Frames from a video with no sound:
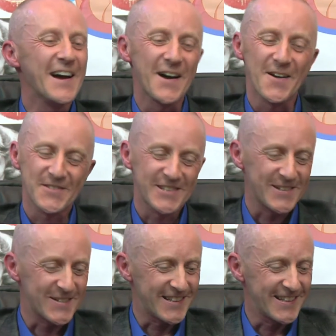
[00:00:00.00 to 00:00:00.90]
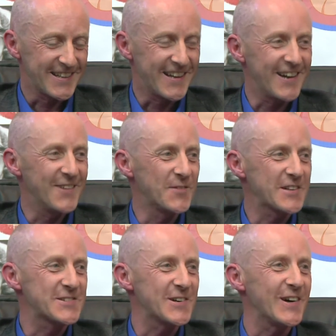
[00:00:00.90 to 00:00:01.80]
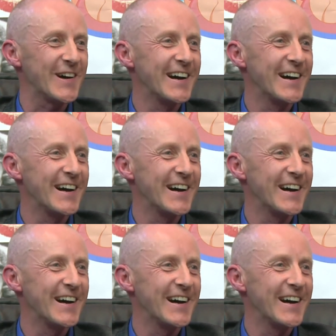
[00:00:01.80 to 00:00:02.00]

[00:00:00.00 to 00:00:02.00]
Absolutely, yeah. Big draw.